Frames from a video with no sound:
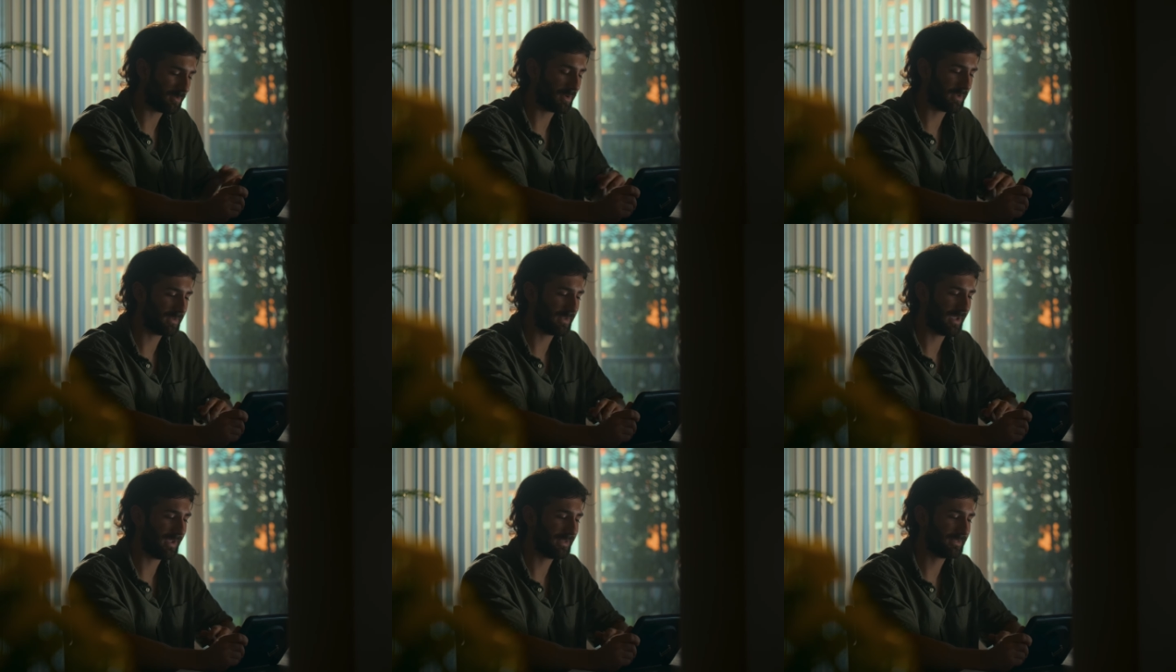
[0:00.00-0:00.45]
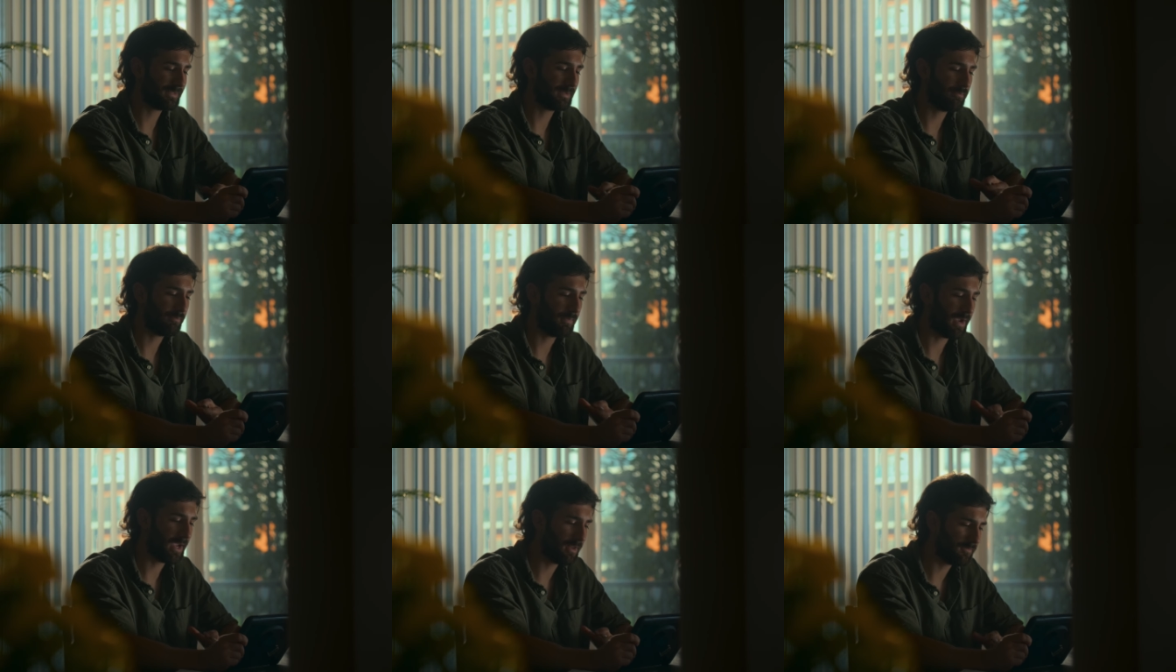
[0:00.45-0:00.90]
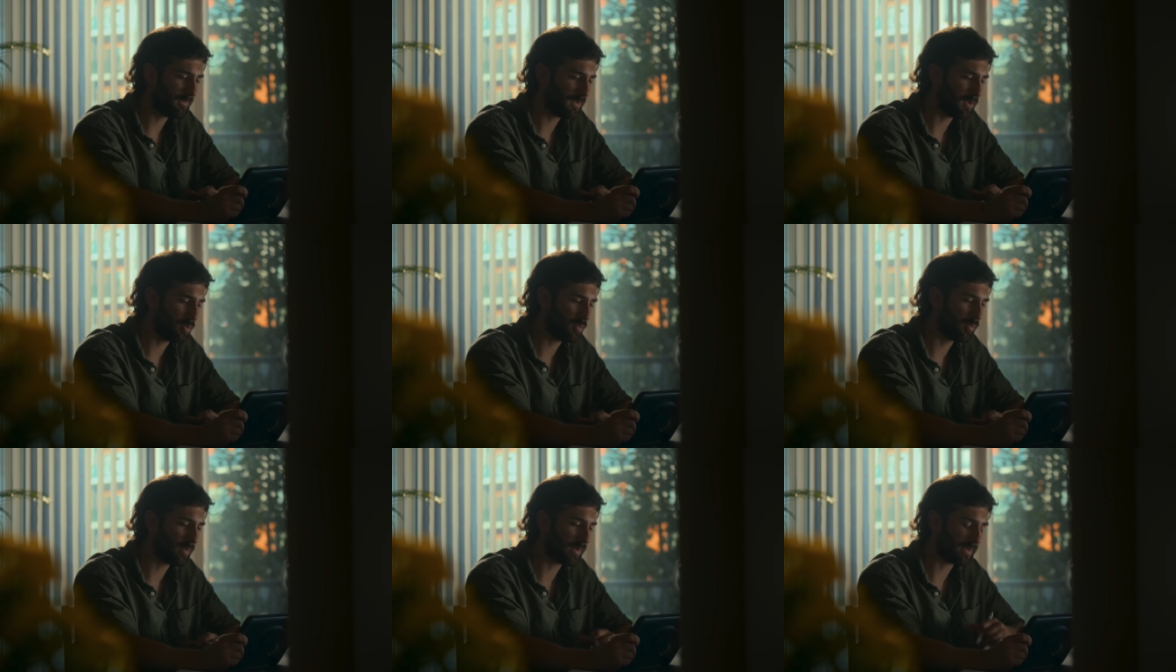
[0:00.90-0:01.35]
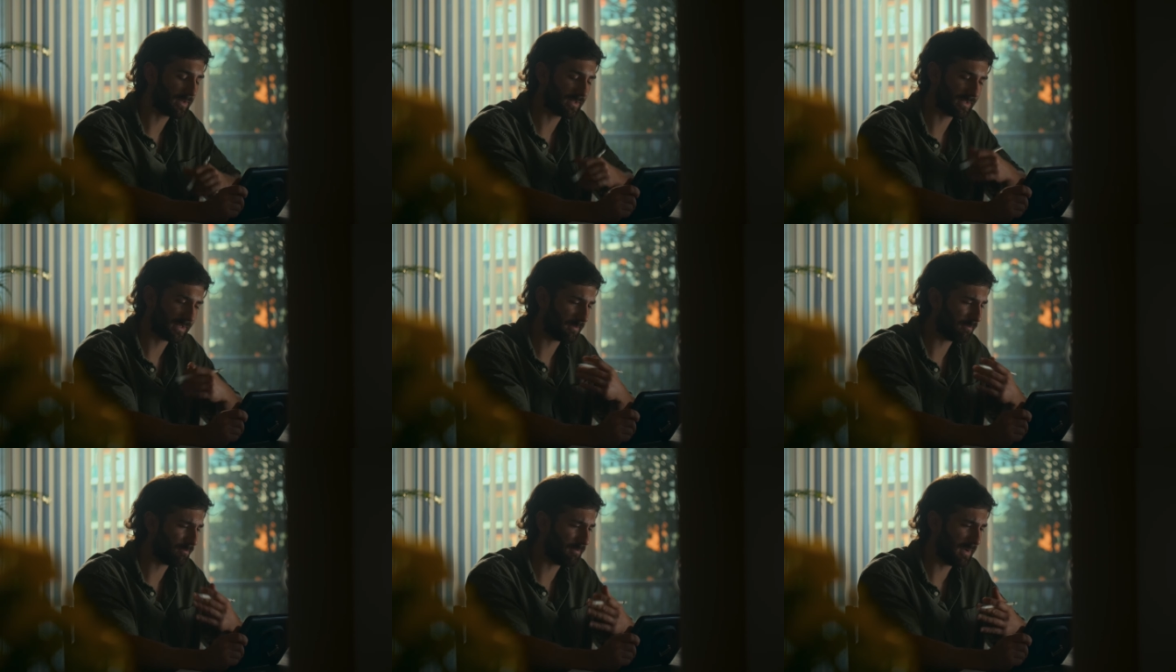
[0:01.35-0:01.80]
But as a main viewer,
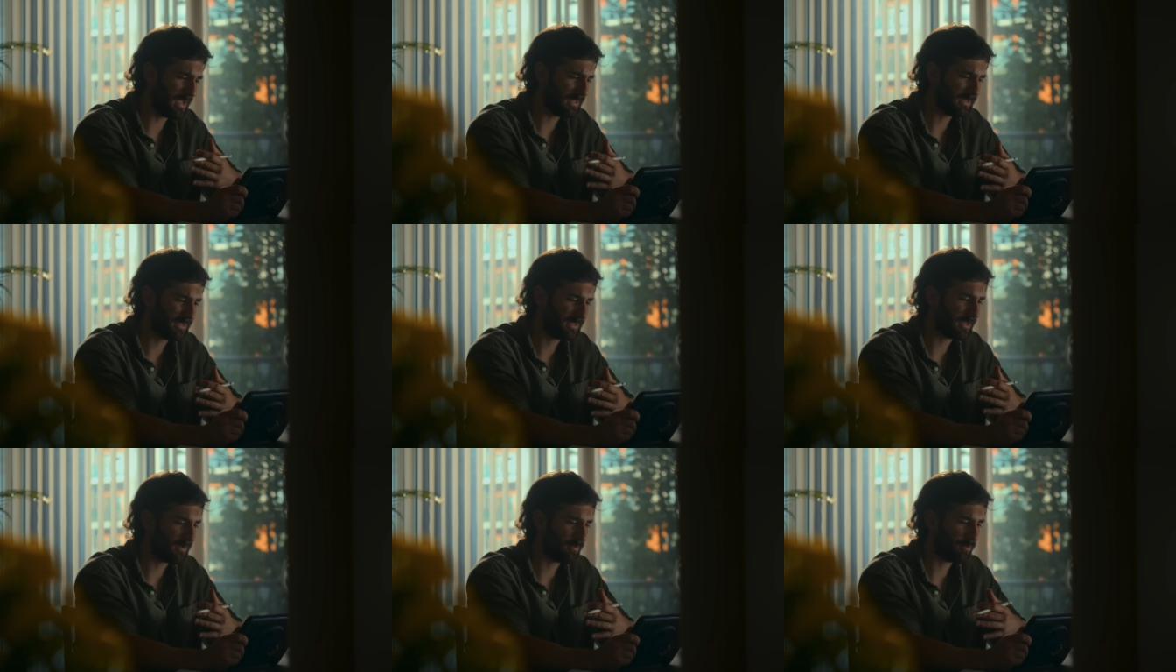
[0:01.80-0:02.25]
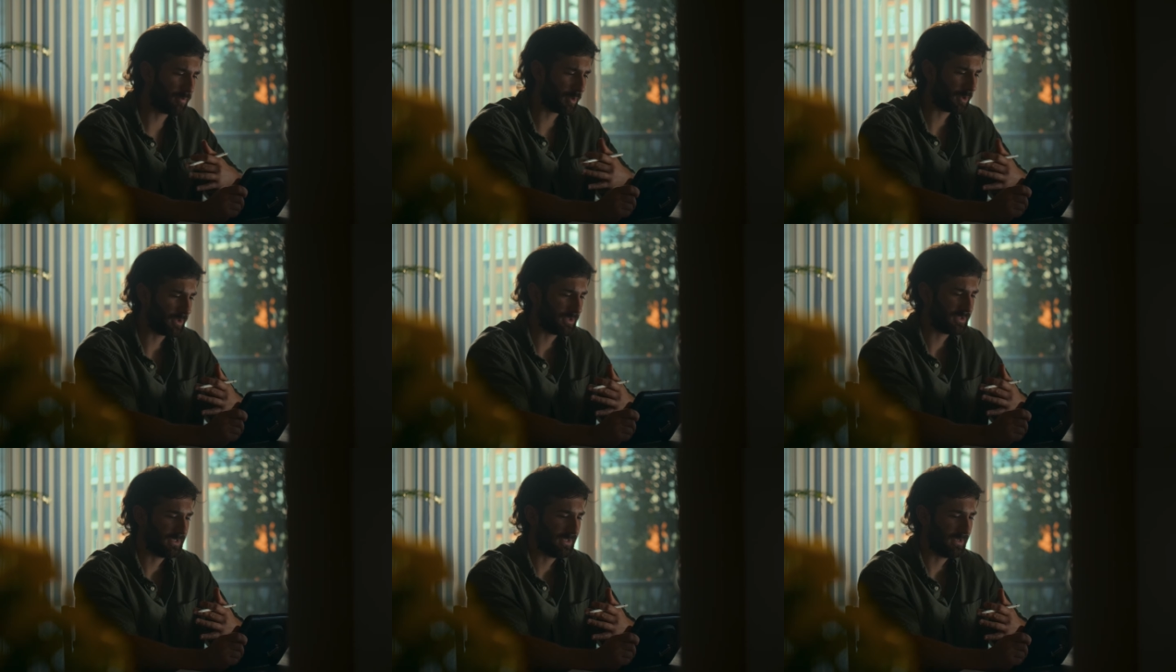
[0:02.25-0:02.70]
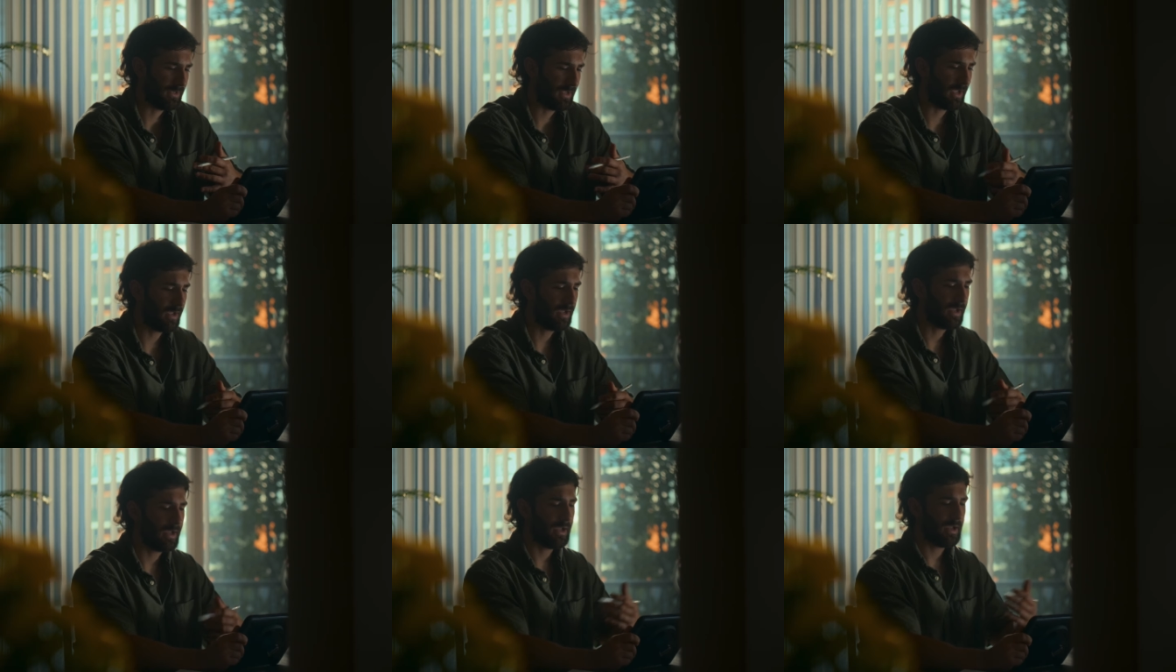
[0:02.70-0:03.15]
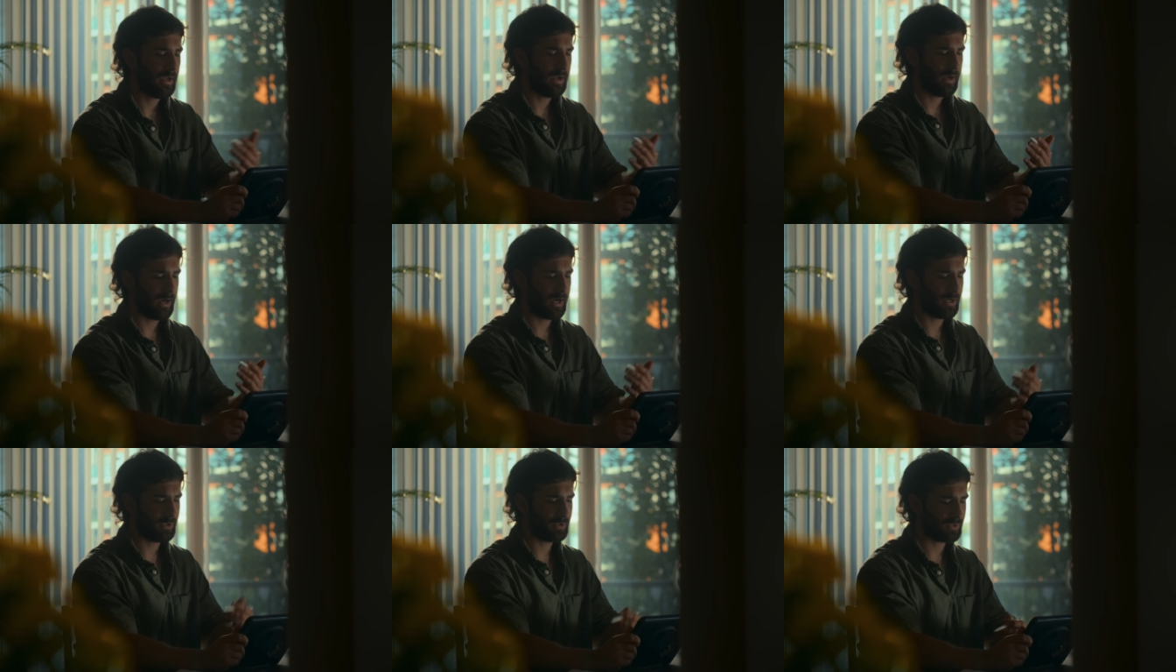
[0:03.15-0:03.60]
like a basic person, yeah,
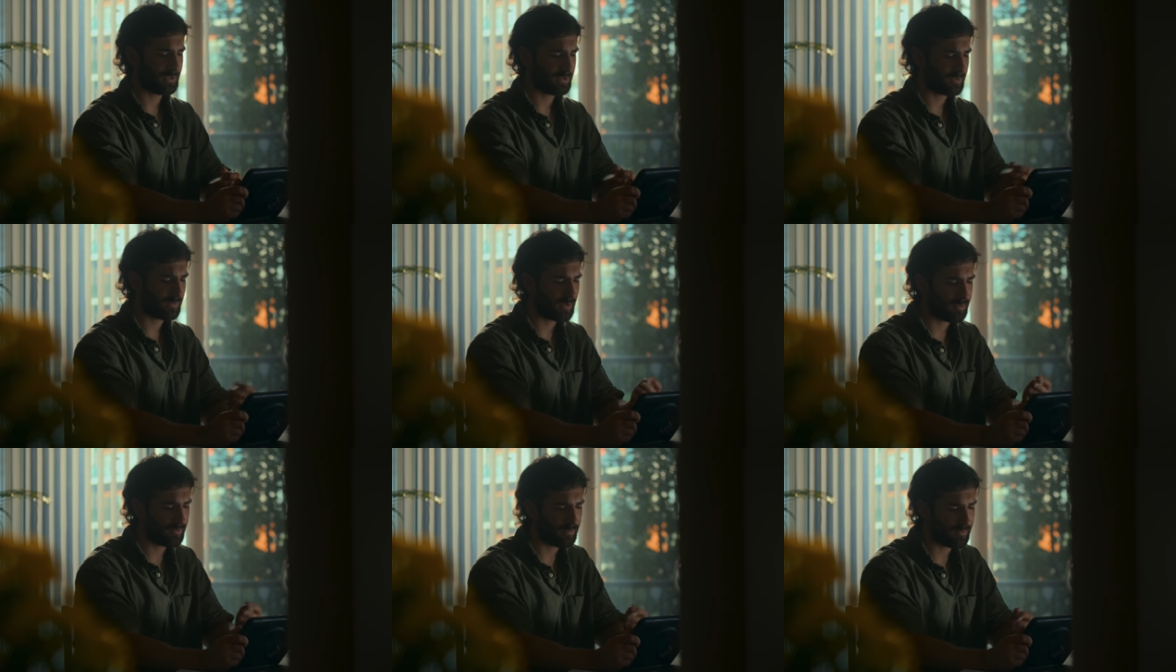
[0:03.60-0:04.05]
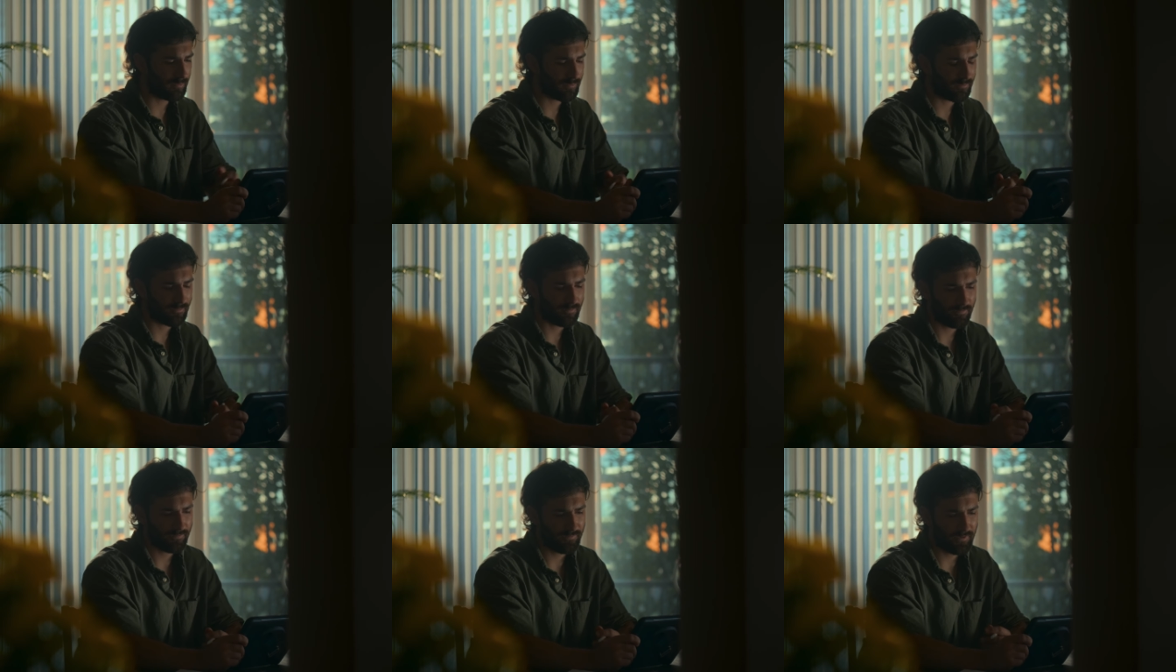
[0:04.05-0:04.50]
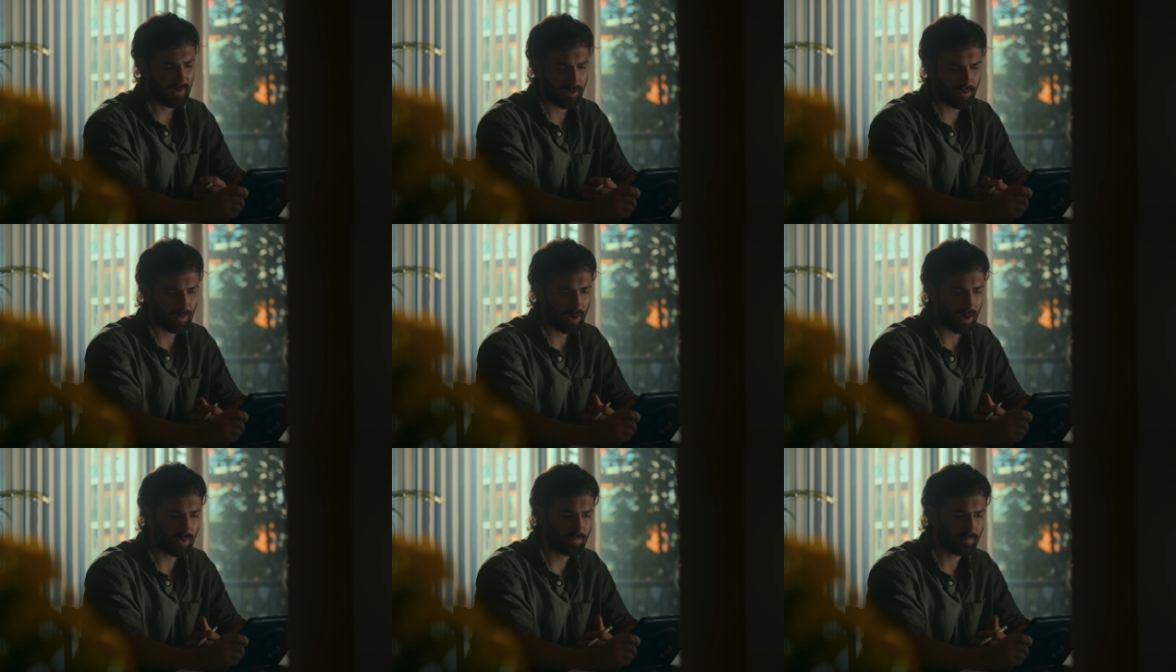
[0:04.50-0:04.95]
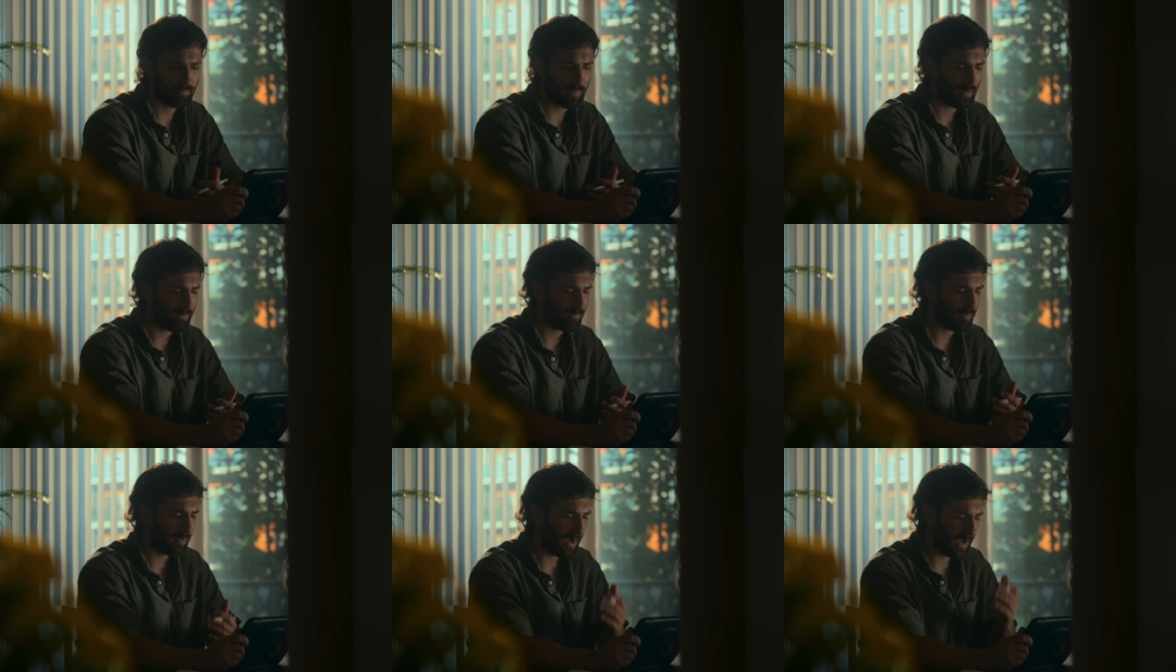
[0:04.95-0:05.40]
I just try to figure out my
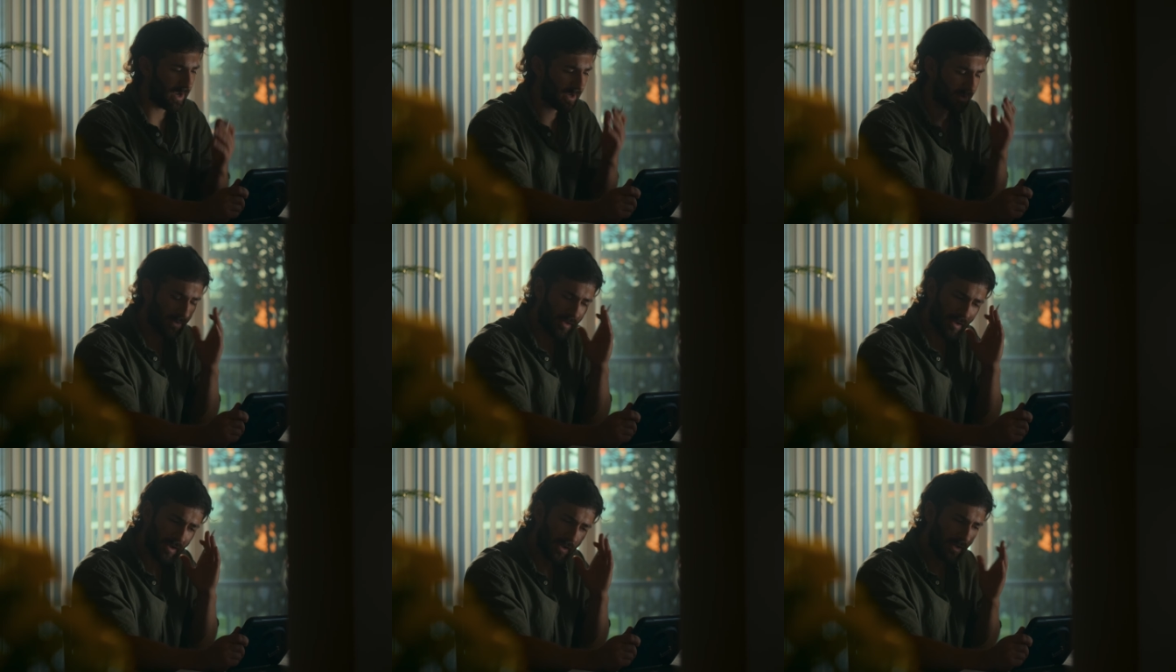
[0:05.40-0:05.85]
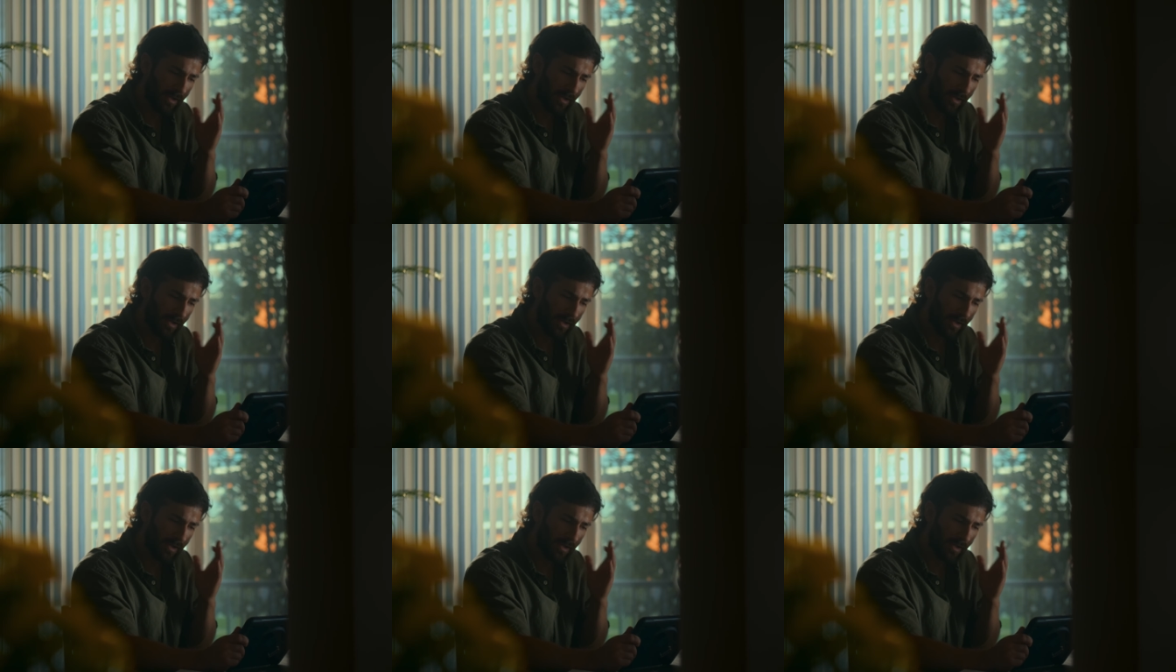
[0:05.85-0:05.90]
brain,